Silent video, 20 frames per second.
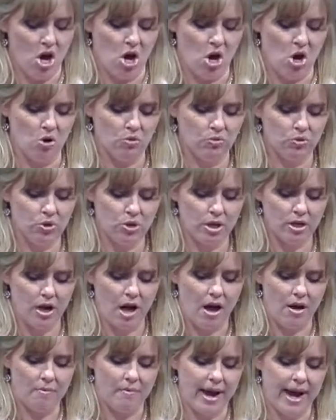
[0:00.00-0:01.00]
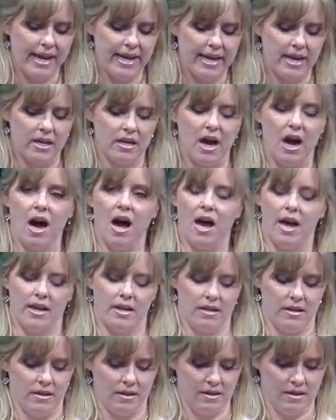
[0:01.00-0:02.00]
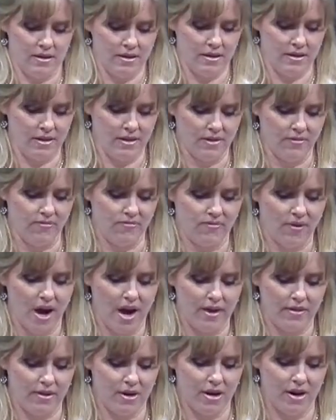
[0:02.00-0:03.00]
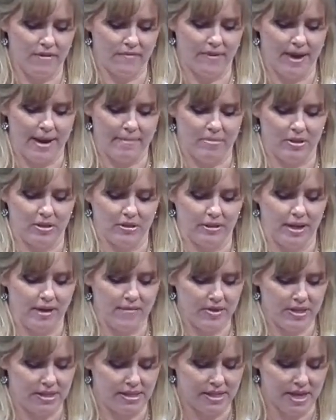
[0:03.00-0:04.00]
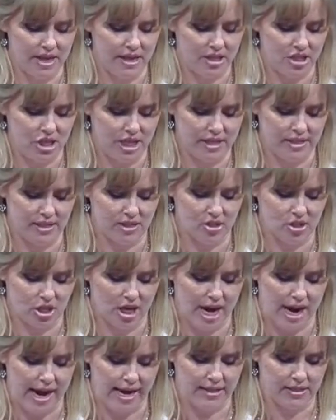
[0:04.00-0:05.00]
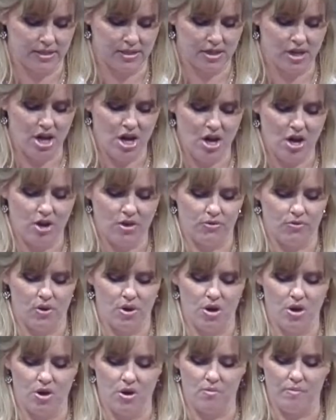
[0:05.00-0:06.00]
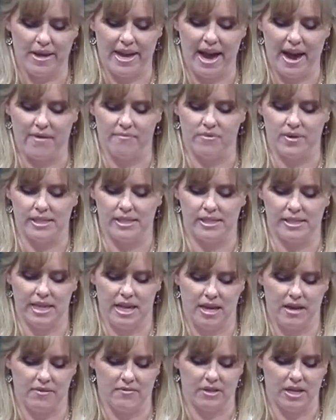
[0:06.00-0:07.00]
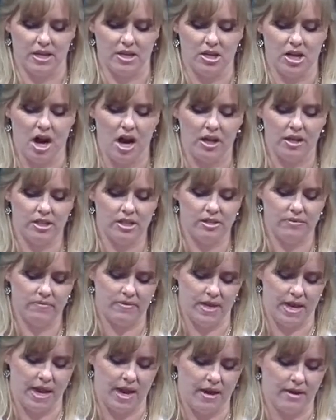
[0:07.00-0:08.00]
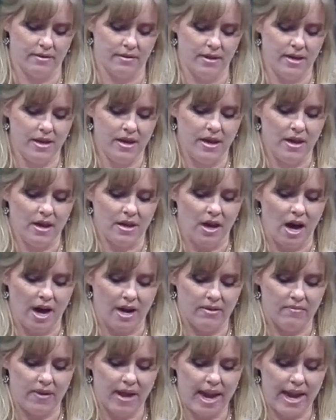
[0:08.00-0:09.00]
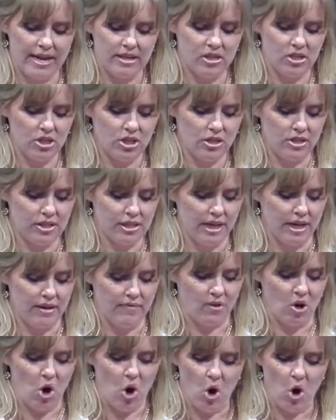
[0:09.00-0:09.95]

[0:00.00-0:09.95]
O Lord Almighty God, the Father of thy beloved Son, Jesus Christ, through whom we have received a knowledge of thee God of angels and of the